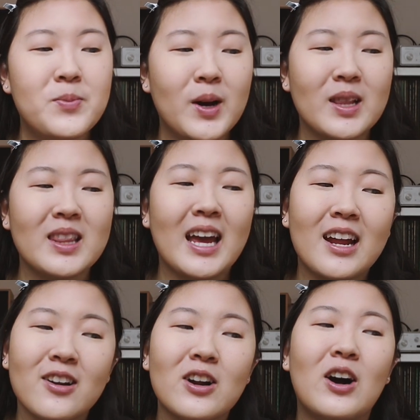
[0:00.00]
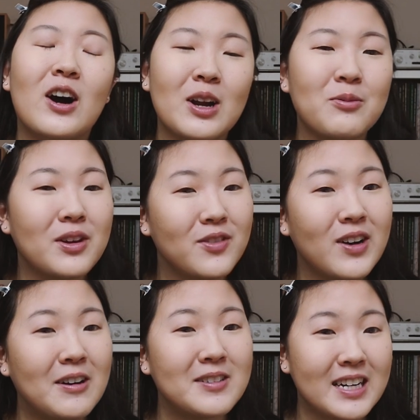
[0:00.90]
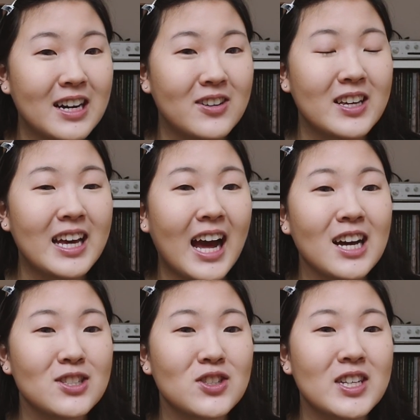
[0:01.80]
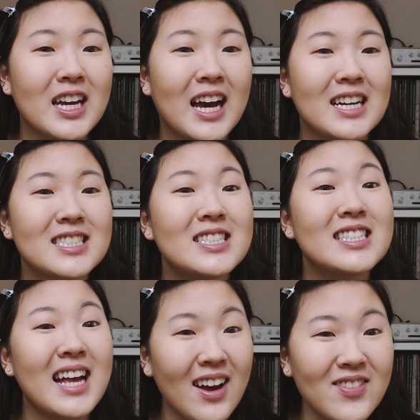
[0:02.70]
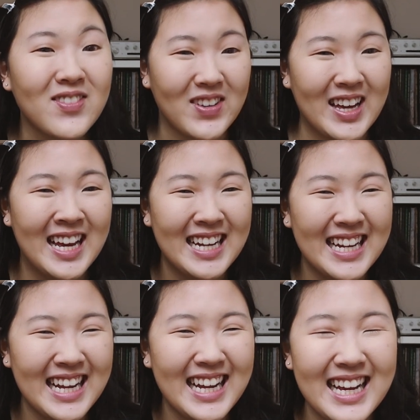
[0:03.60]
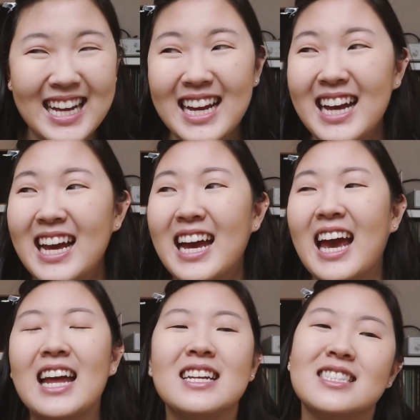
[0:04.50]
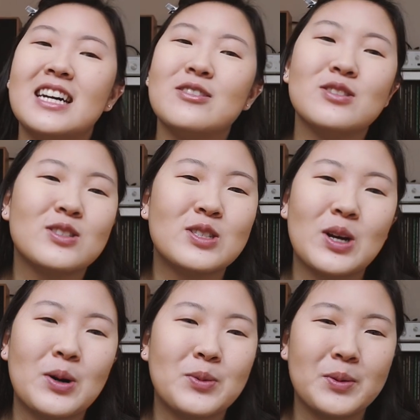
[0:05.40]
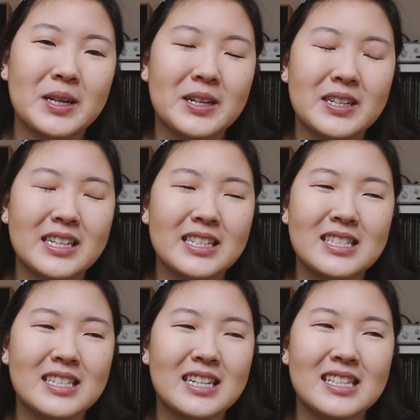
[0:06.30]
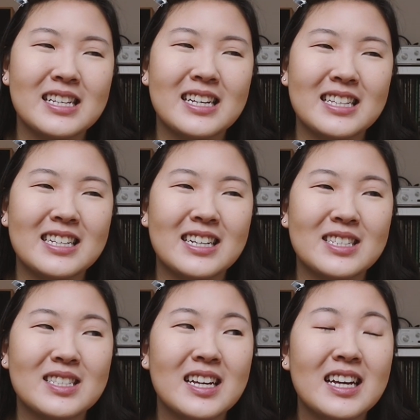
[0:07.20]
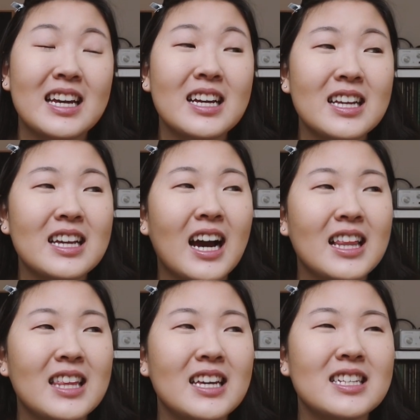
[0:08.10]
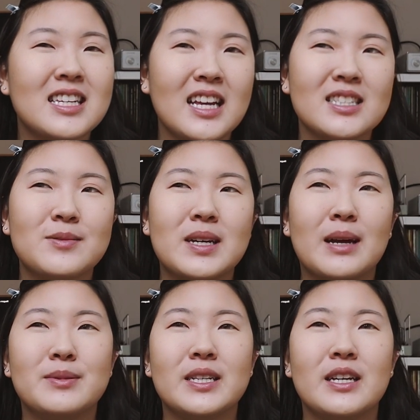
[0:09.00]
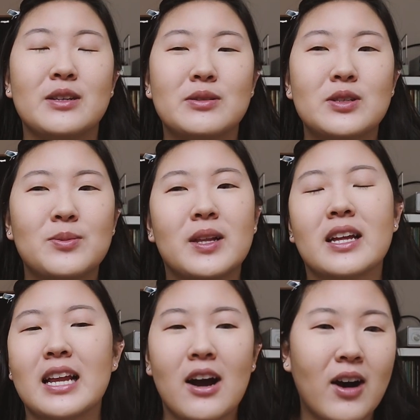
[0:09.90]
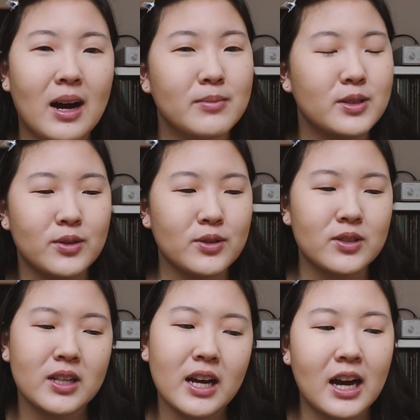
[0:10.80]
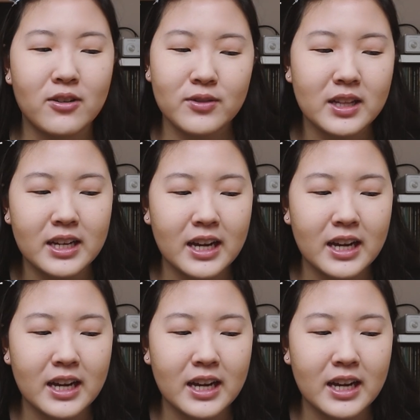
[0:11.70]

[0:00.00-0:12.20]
but later on we found out he actually has 7. And it sounds so weird. It does. I think it takes some time to get used to, but like now I'm so used to, like, I don't really